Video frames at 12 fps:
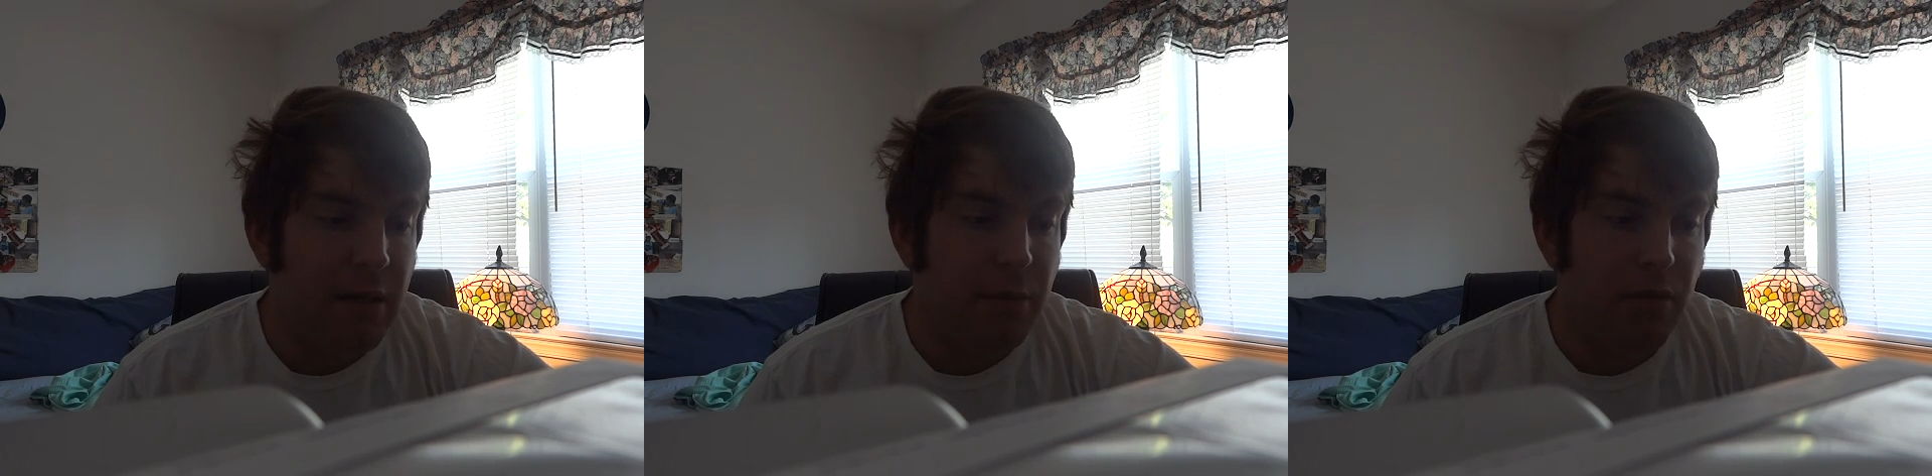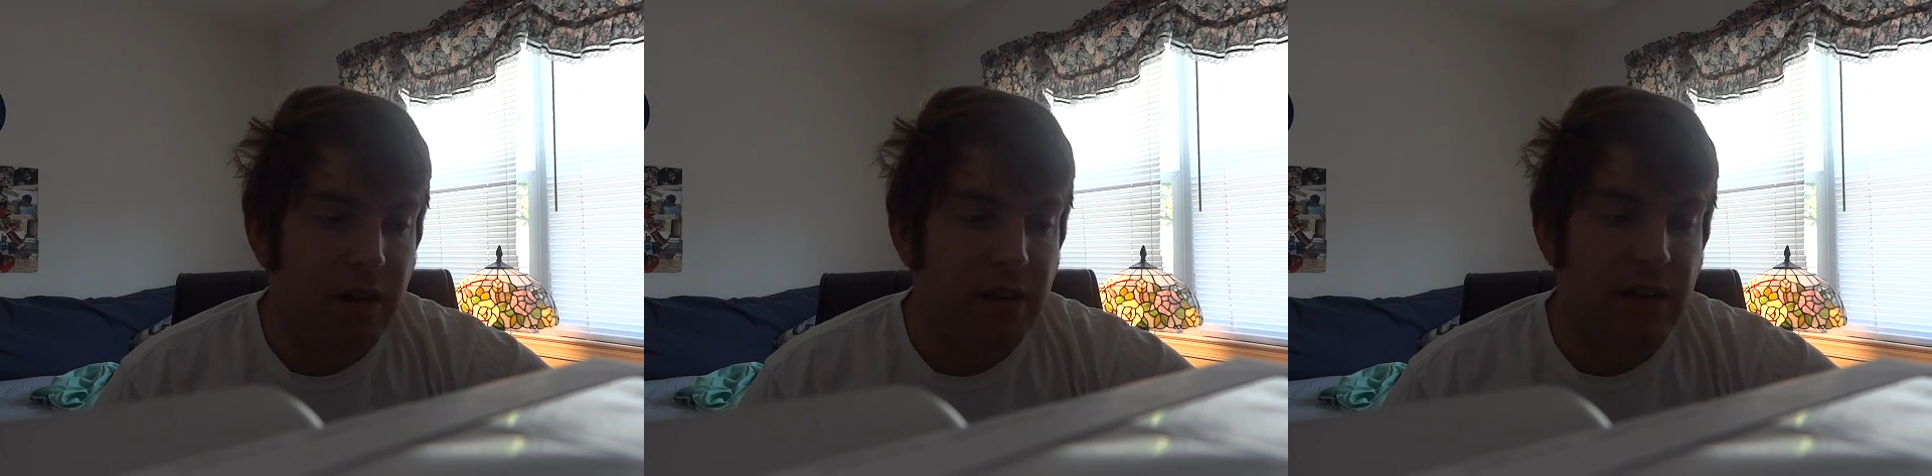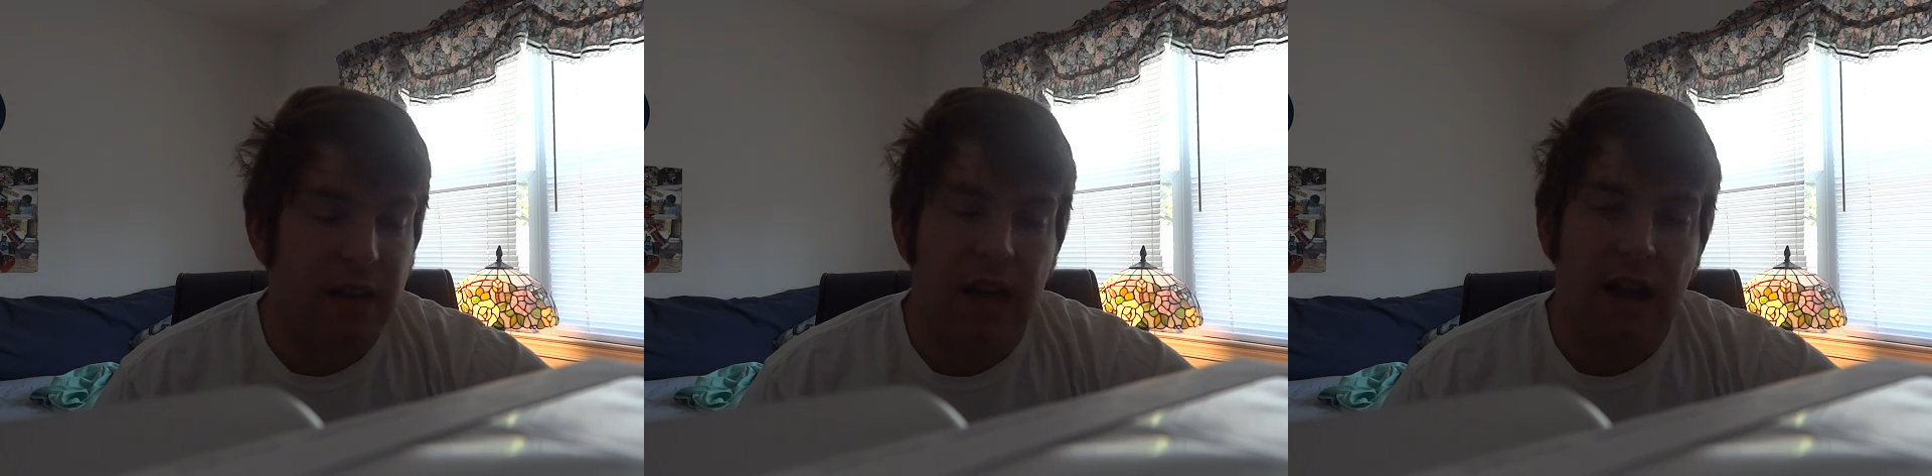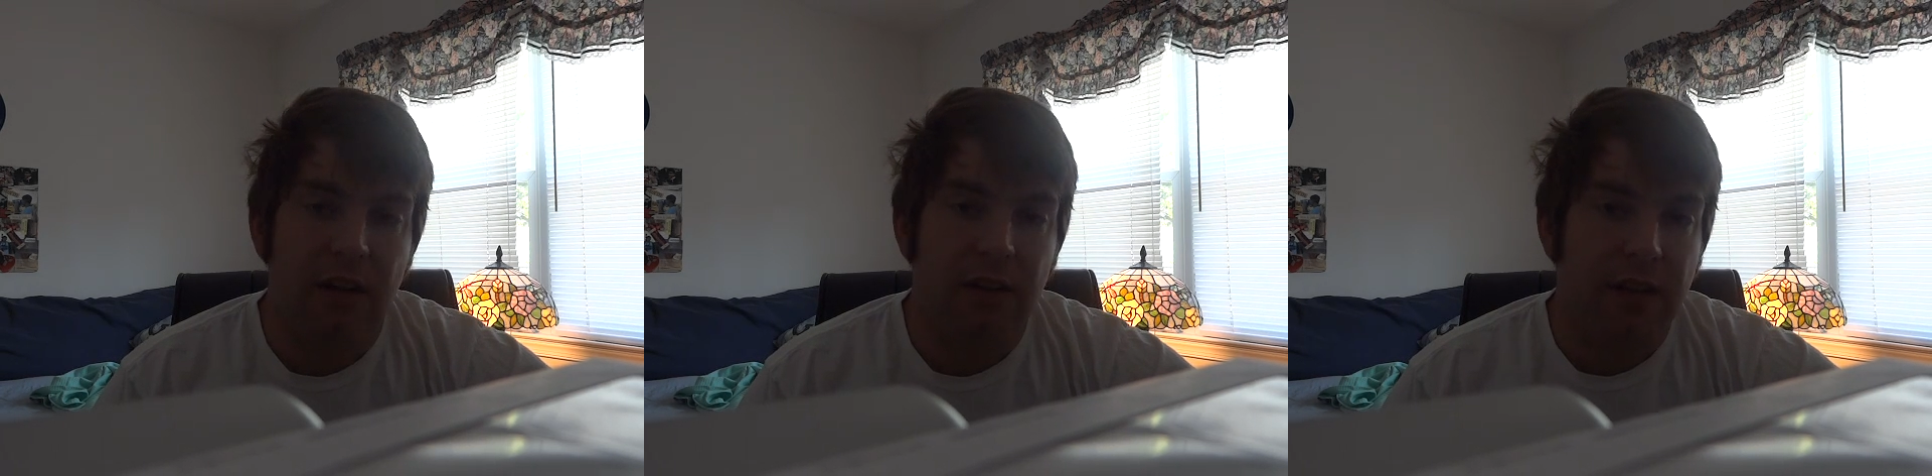police
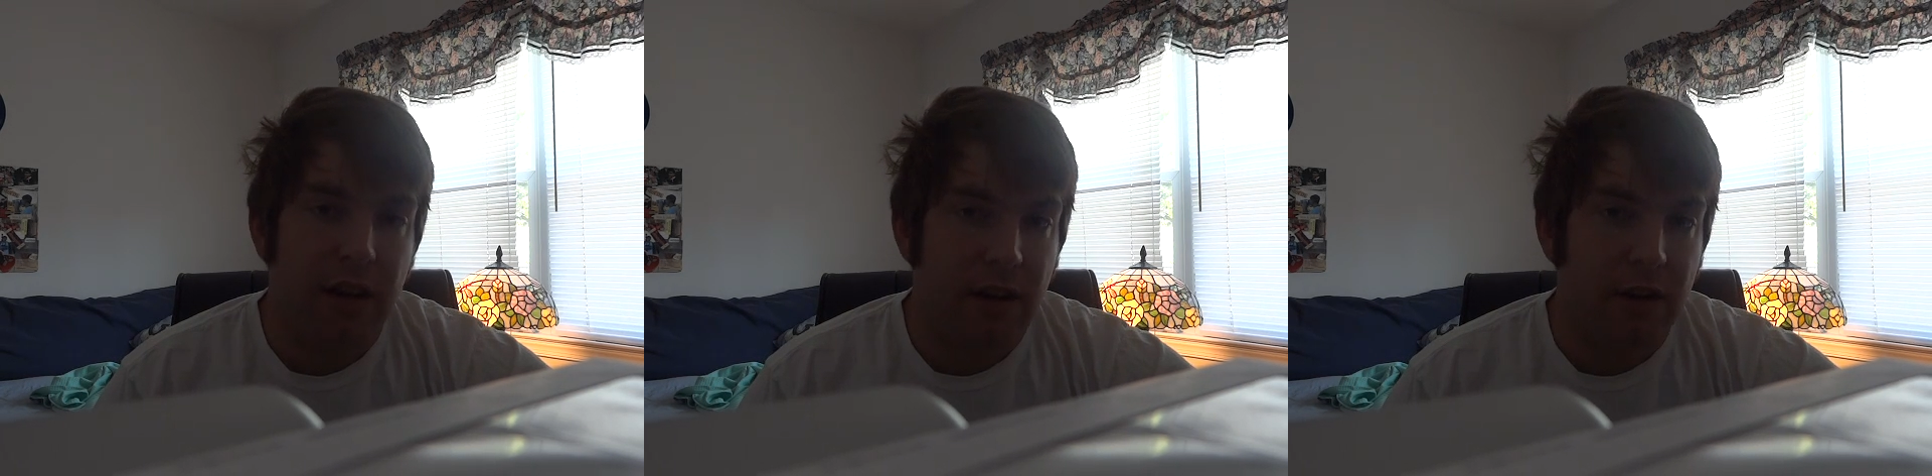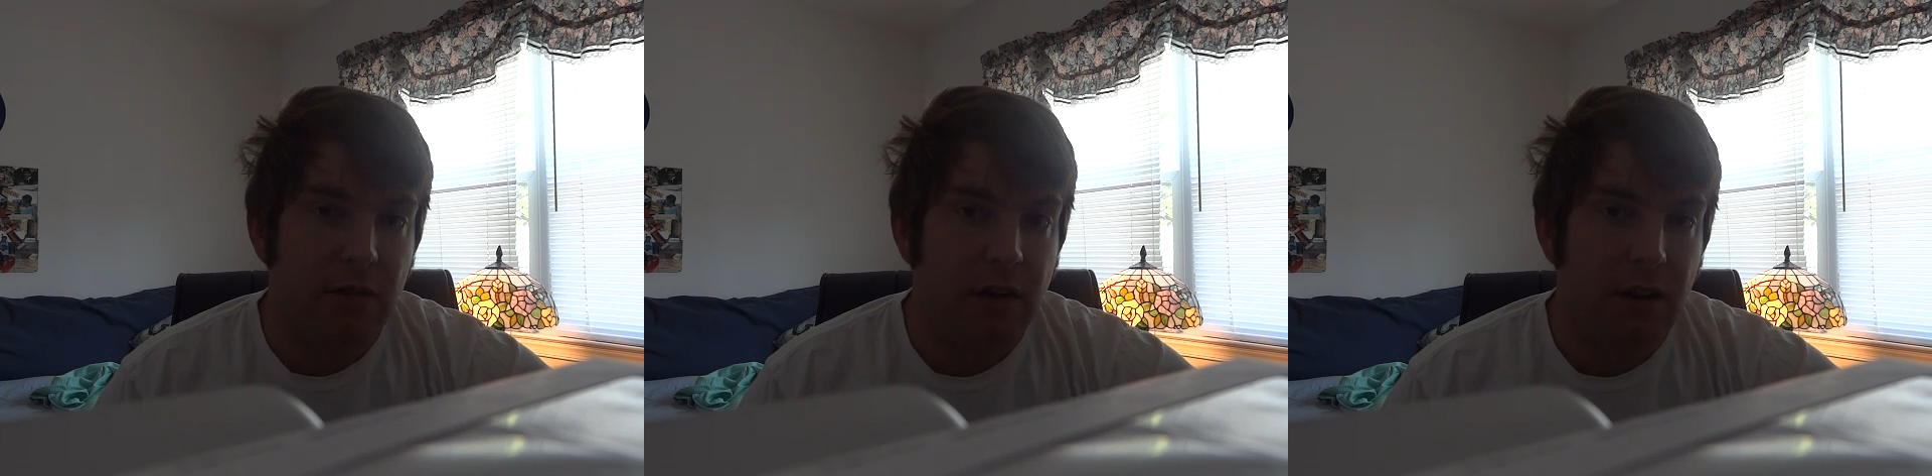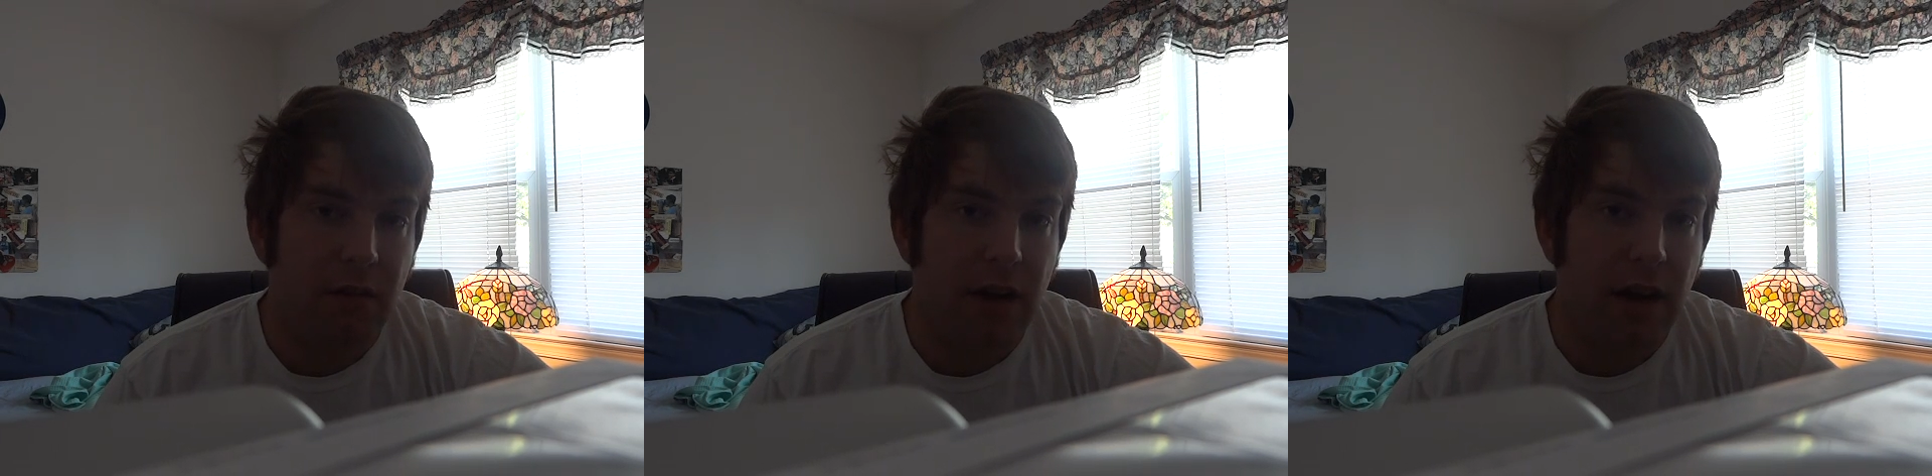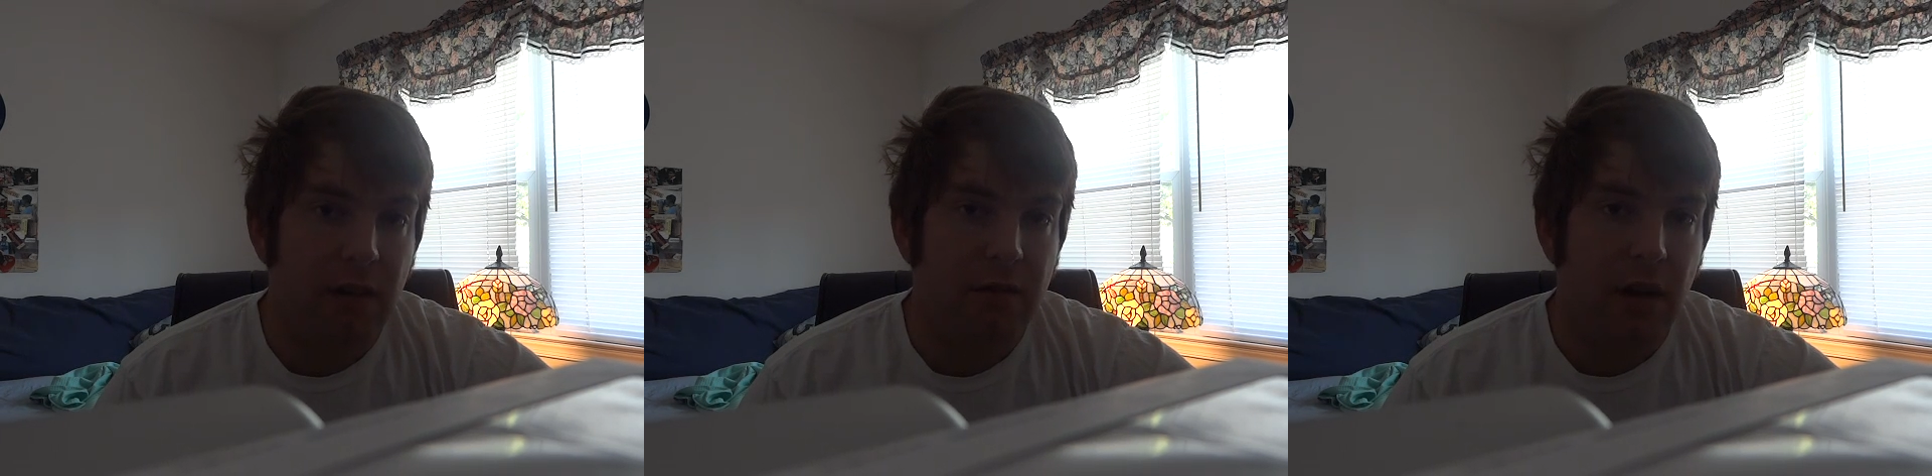encounter there in quite a
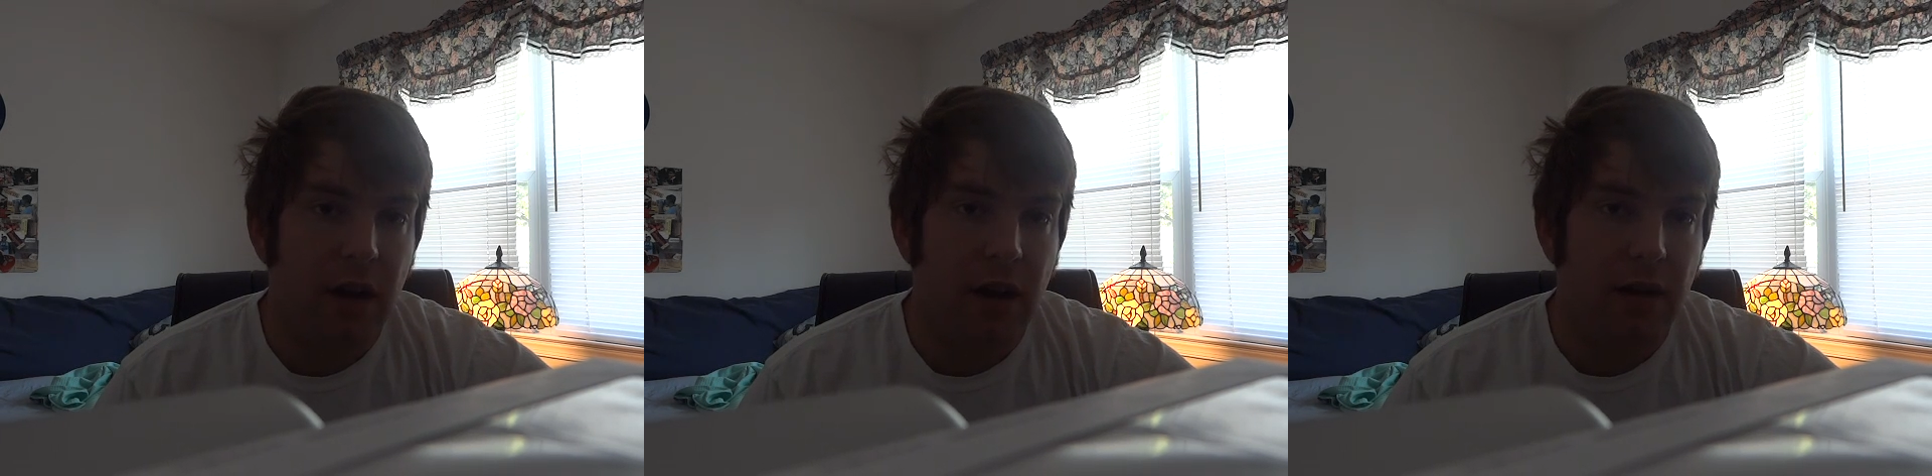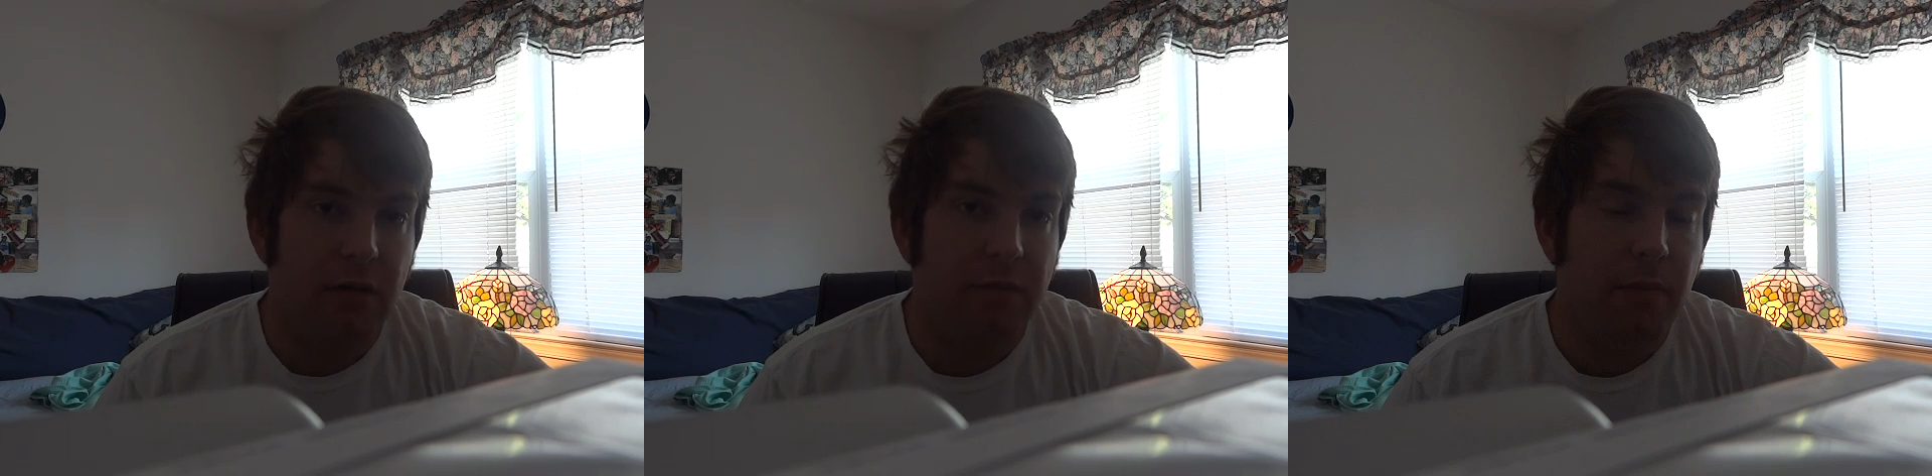while,